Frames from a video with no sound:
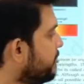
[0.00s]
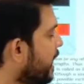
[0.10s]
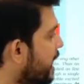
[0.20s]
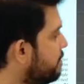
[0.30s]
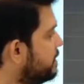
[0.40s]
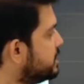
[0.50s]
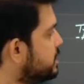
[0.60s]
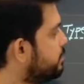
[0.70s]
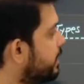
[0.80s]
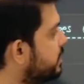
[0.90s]
Emission
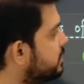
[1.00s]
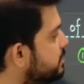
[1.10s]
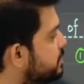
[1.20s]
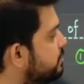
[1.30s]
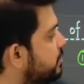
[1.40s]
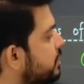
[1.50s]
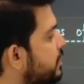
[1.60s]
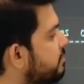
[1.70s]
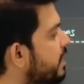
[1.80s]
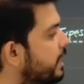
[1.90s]
spectrum is further
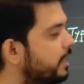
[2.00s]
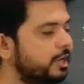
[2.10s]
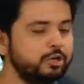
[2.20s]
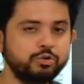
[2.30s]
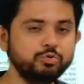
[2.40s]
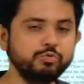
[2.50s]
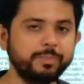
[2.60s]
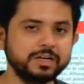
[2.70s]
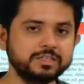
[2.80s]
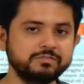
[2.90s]
divided into two
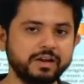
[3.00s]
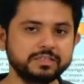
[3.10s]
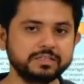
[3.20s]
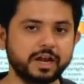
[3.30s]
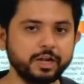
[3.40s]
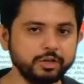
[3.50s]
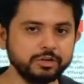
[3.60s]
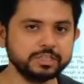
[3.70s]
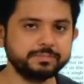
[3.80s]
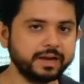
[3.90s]
parts. One is
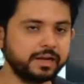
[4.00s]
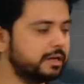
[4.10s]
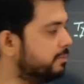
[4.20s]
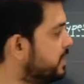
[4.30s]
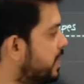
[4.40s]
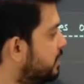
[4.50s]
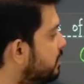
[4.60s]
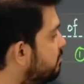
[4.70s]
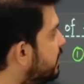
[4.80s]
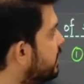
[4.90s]
continuous spectrum, the other
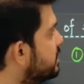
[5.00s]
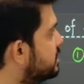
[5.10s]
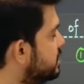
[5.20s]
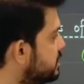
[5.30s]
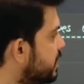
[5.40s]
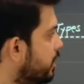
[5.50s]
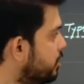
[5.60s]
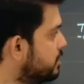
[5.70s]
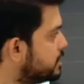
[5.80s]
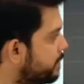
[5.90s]
one is
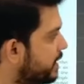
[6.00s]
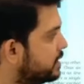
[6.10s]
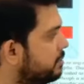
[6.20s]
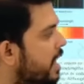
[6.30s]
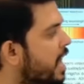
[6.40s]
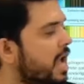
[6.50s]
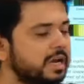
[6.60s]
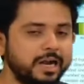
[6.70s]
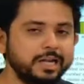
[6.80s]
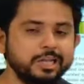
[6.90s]
discontinuous spectrum.
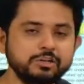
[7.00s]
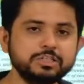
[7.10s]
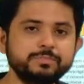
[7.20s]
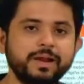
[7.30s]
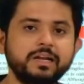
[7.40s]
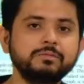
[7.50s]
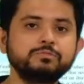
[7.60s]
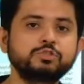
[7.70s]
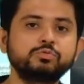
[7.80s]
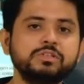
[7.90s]
Continuous spectrum
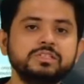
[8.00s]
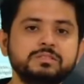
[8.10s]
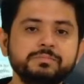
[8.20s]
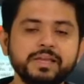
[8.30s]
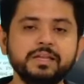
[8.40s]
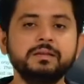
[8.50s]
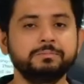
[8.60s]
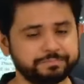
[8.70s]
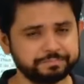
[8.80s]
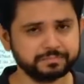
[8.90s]
students mean
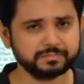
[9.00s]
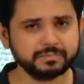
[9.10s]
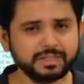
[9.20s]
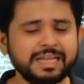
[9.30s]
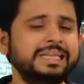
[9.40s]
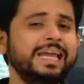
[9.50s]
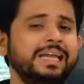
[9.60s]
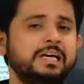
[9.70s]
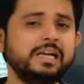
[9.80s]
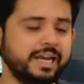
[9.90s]
like
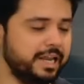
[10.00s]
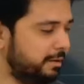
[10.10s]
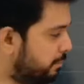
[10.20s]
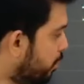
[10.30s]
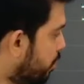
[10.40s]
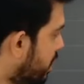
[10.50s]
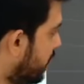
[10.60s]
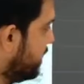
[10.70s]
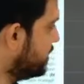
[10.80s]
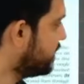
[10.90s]
a rainbow.
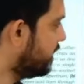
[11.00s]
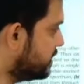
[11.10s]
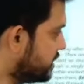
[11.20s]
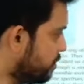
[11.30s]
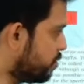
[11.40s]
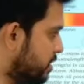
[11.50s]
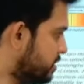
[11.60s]
Let's understand what is a